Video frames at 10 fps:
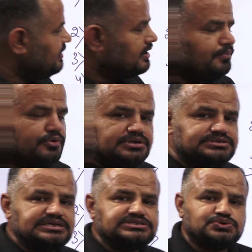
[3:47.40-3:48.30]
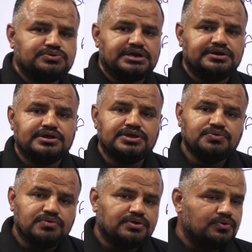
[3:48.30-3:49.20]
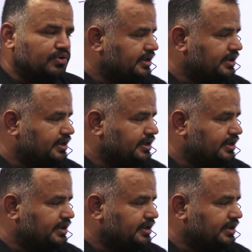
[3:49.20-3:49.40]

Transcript: a computer science student, your role